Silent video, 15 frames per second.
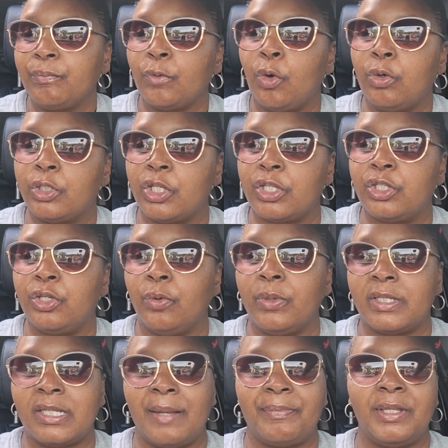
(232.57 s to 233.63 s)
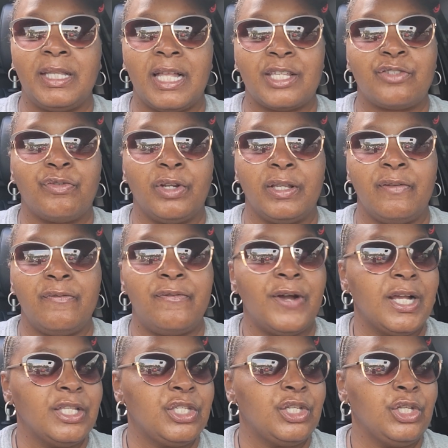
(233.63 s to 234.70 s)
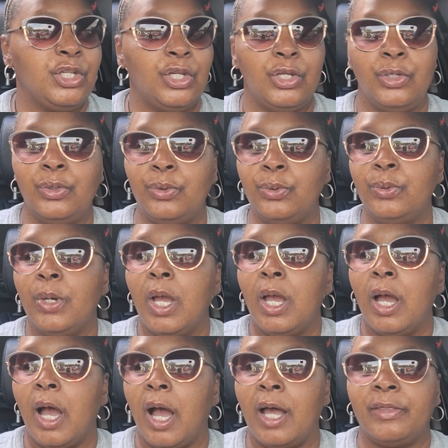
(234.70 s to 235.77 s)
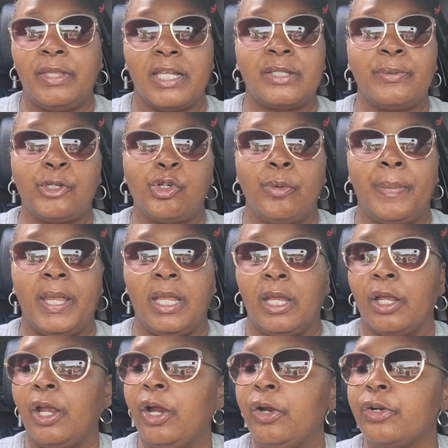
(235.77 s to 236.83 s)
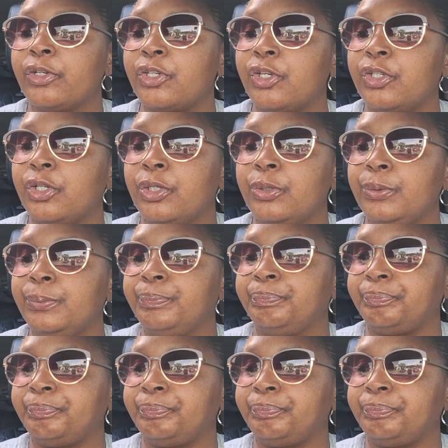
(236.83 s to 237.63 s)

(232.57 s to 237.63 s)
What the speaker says: or just doing something that's really fun to you. That's what you're being encouraged to do.